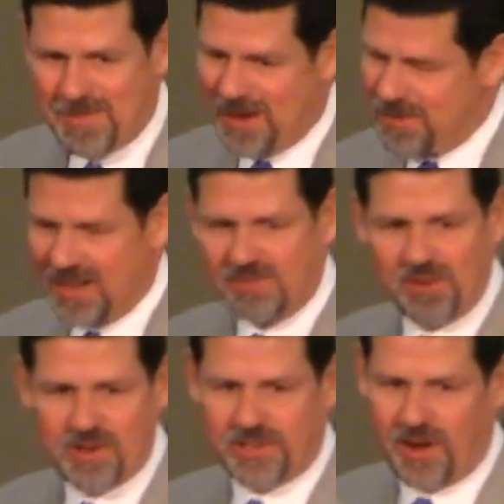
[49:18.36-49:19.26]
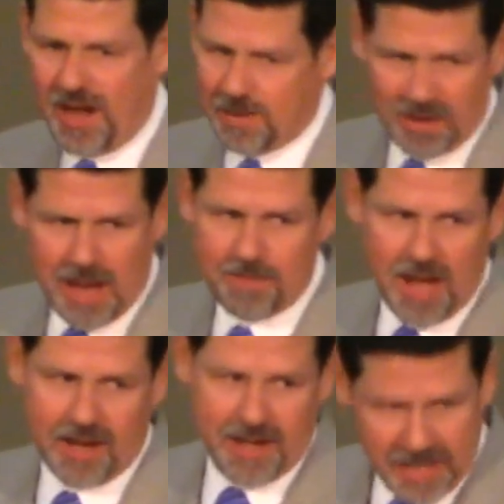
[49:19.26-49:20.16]
may have been in the first grade, but I'm
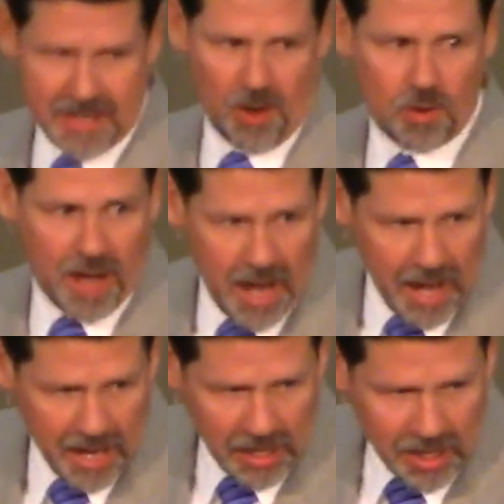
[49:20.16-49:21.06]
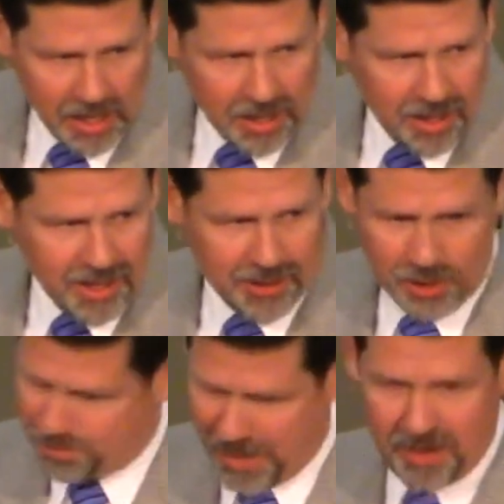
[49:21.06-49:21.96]
not an idiot, okay? I
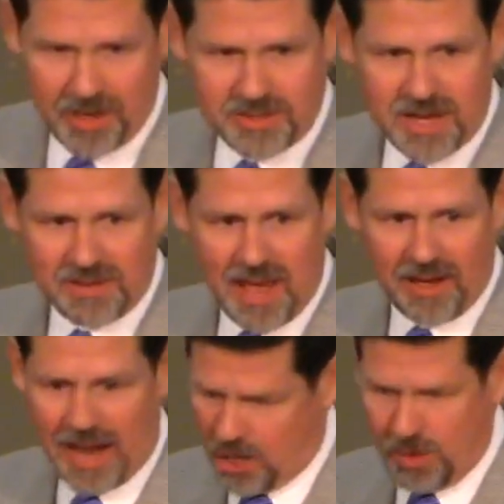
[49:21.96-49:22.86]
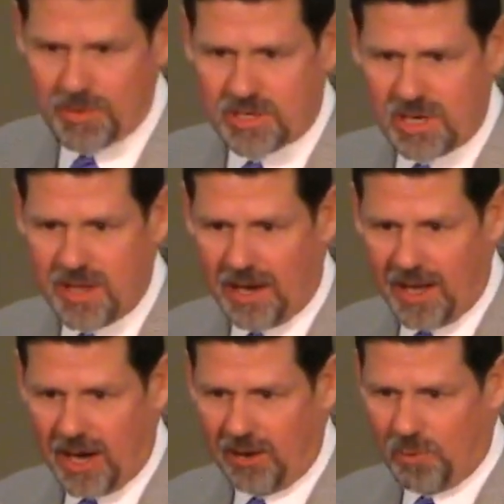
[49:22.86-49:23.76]
knew better than to take that letter. I knew what was in that
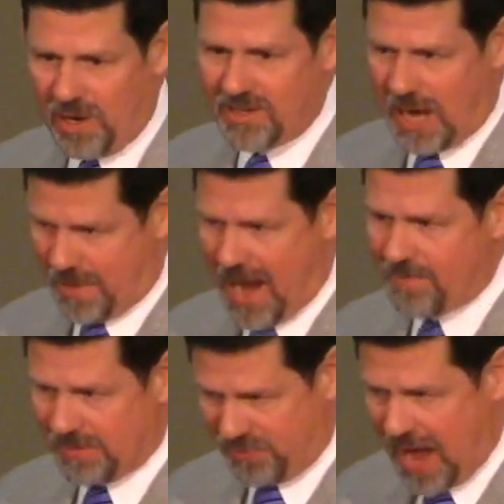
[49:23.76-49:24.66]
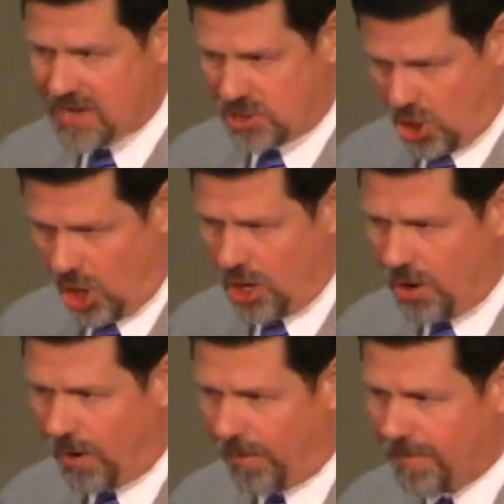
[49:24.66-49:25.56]
letter. One time, I'm a fast
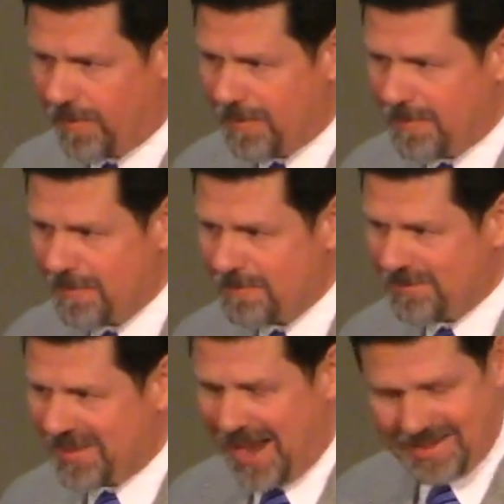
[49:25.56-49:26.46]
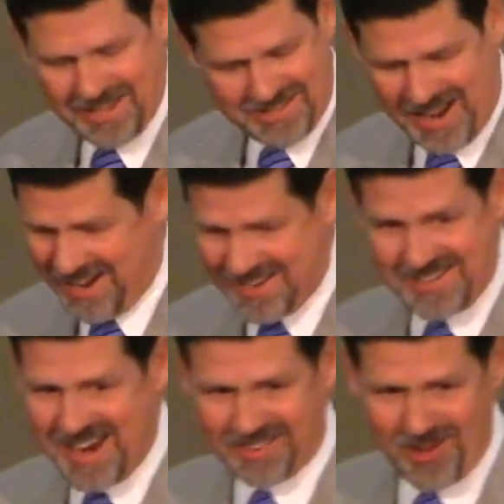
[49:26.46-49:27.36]
learner. I
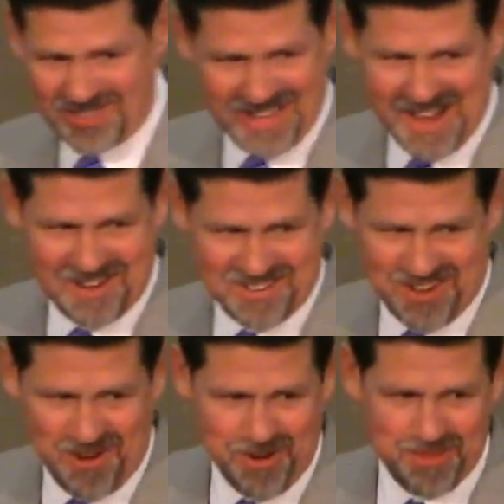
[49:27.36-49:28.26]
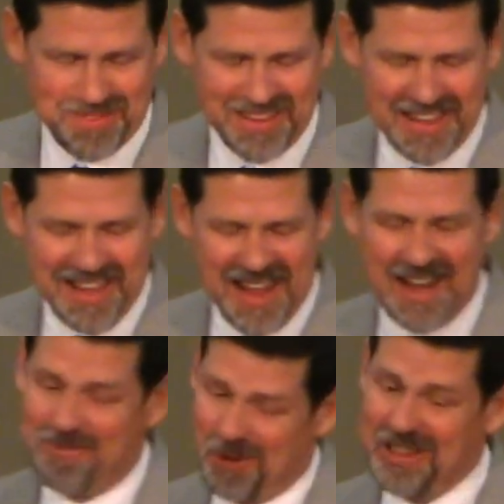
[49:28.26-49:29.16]
didn't take those letters home.
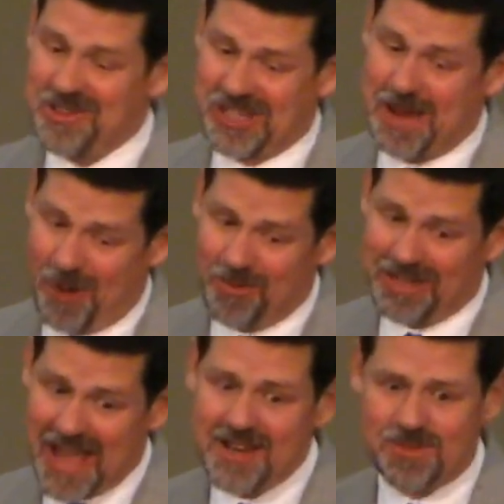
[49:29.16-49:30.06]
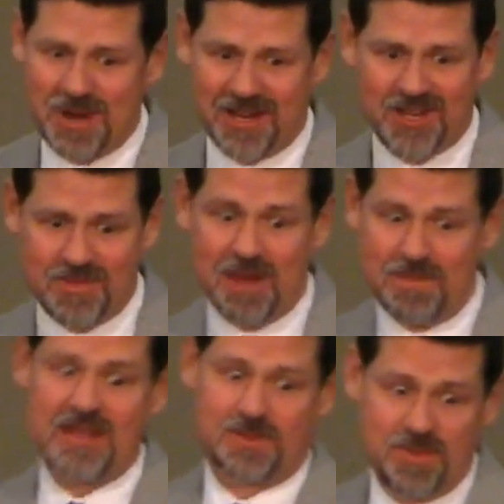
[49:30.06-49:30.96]
And one of those came home to catch me because my
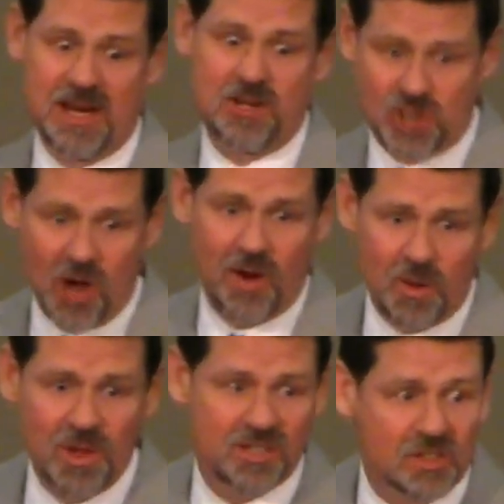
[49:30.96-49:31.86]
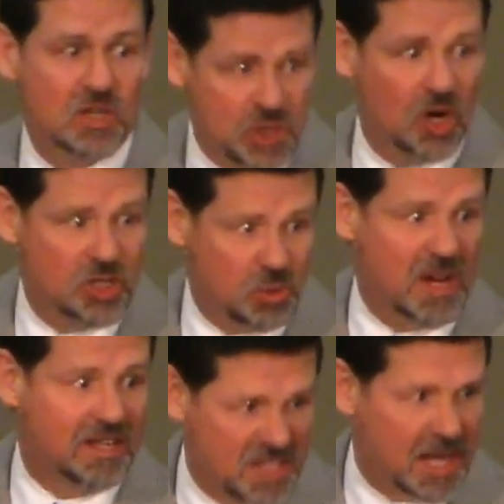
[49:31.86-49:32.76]
best buddy Jerry went to the church
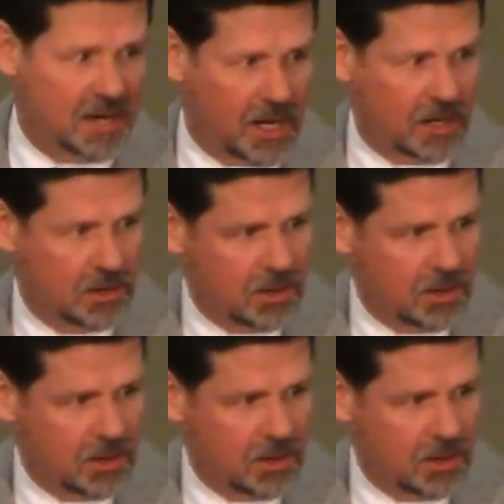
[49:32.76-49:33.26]
we attended.